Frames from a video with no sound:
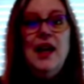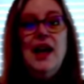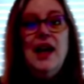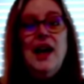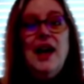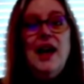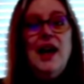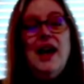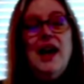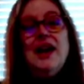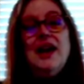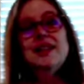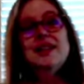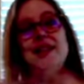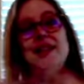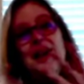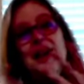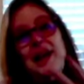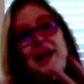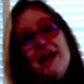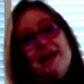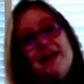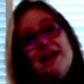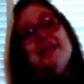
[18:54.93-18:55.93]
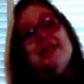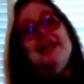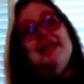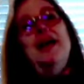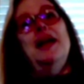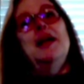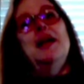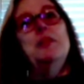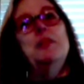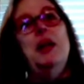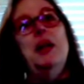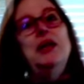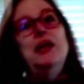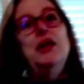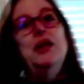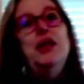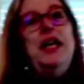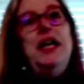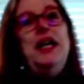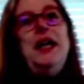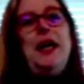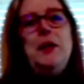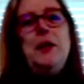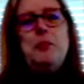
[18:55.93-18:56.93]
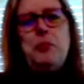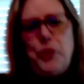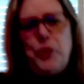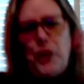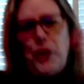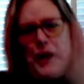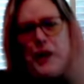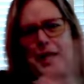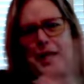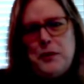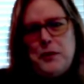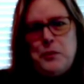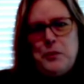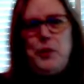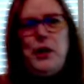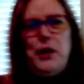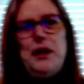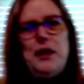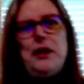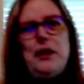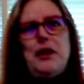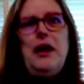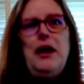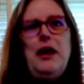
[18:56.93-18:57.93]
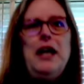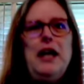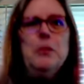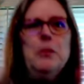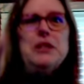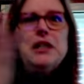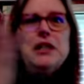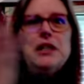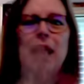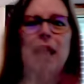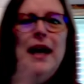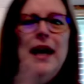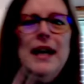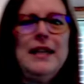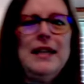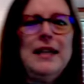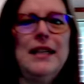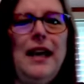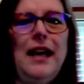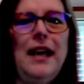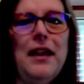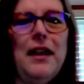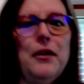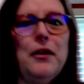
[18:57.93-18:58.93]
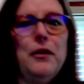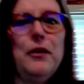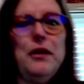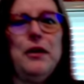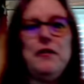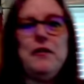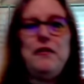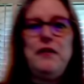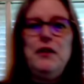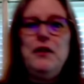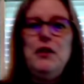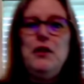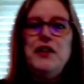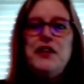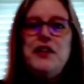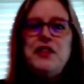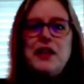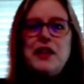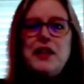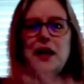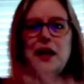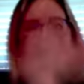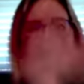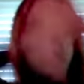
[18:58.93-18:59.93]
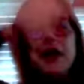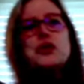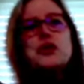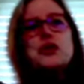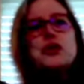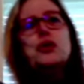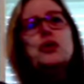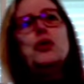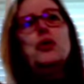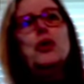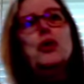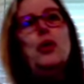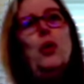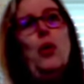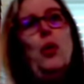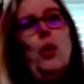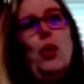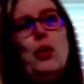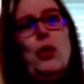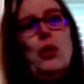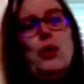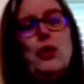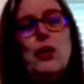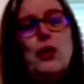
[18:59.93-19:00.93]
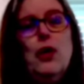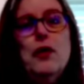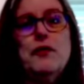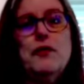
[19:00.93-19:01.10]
Isaiah is saying by looking at prey and predator animals lying together in a field that the natural order of the